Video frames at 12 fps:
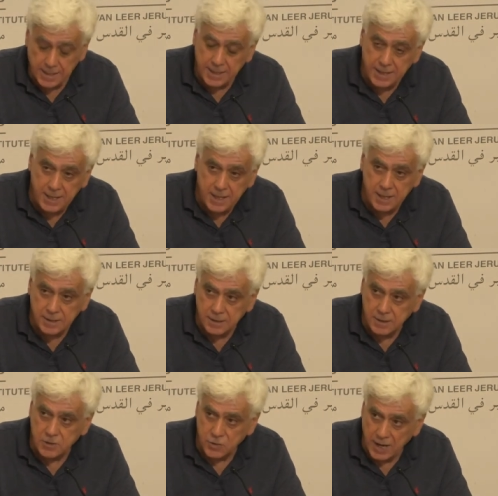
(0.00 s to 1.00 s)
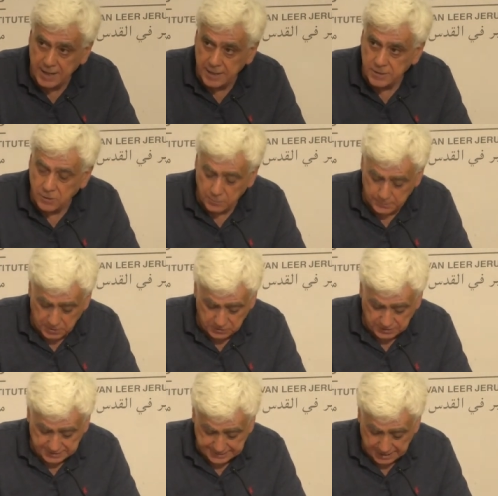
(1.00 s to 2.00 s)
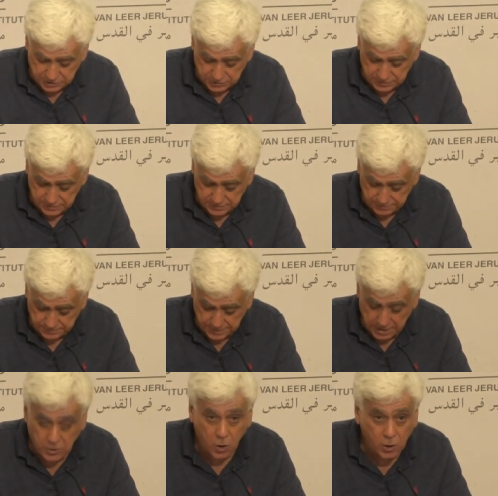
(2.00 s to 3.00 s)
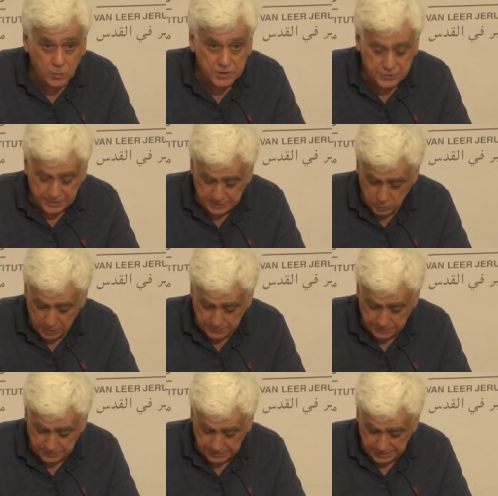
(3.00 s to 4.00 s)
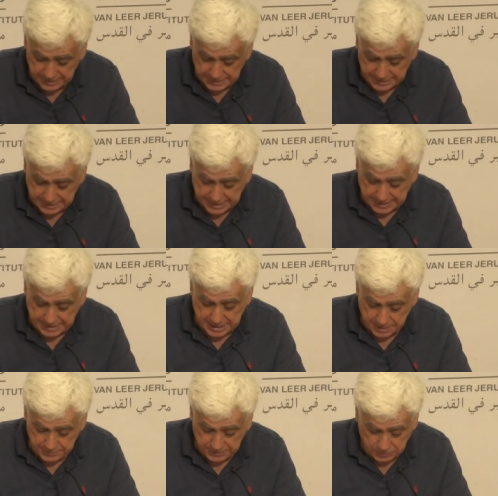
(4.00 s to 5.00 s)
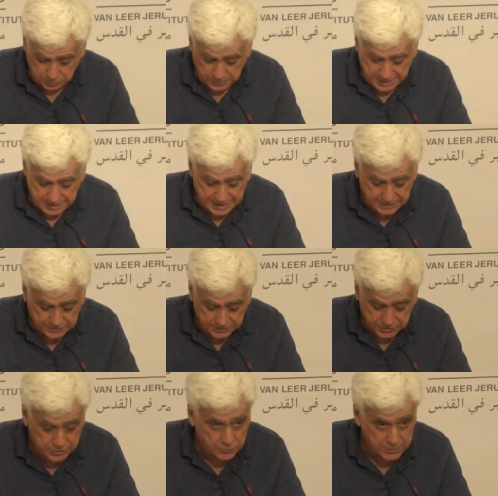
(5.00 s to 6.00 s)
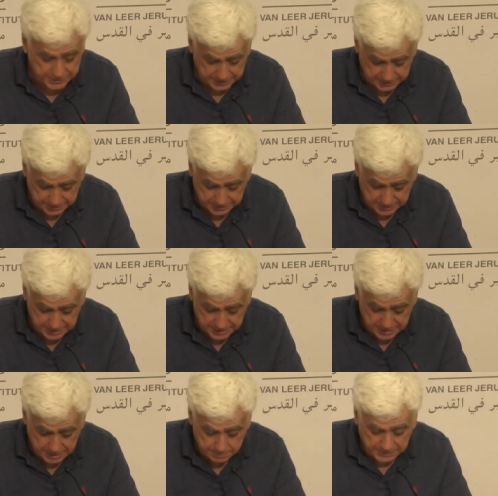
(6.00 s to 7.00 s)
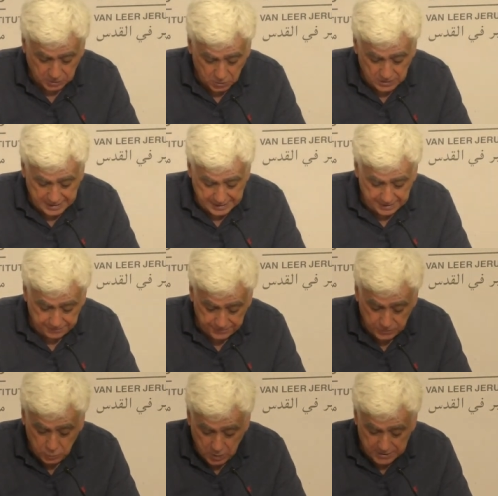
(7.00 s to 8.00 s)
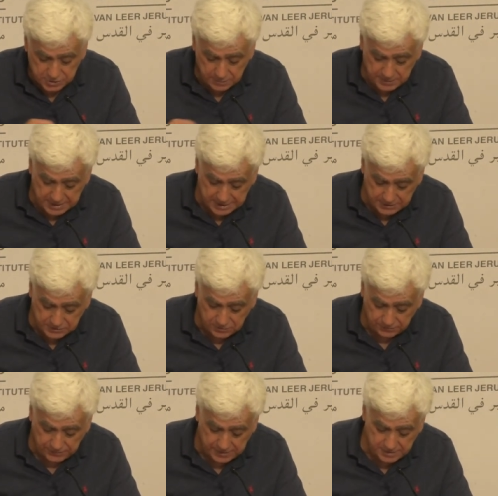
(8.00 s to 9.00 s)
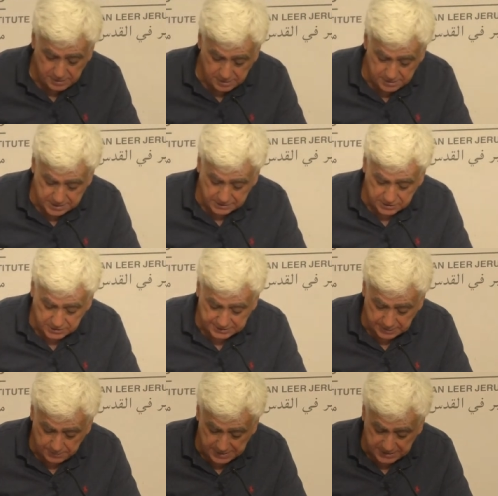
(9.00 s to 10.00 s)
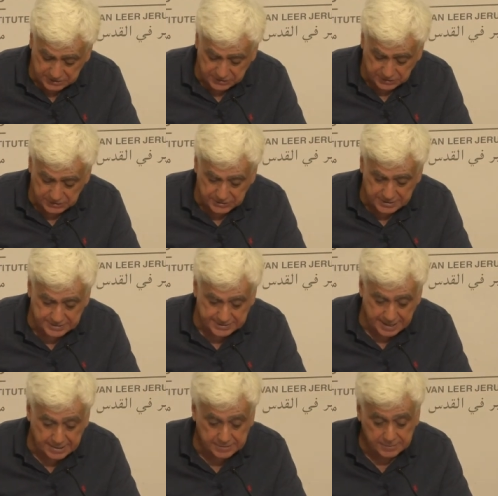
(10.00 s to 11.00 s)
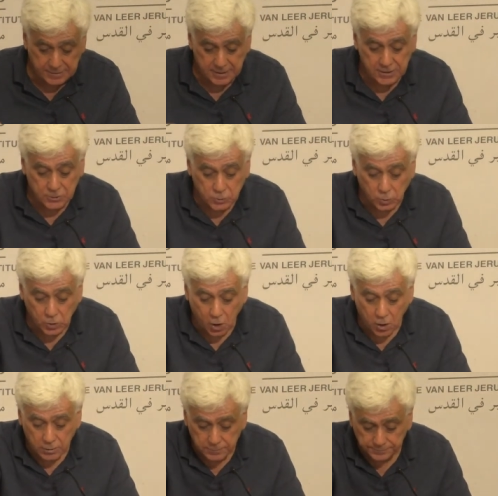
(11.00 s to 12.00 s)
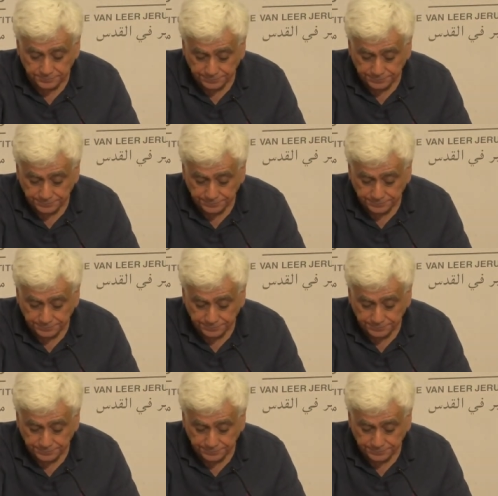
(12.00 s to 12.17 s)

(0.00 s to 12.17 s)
Here, crying or protestation, her always ready weapon, can come into play later, she will think, but only if and when she begins to feel that her sibling's turn has taken too long,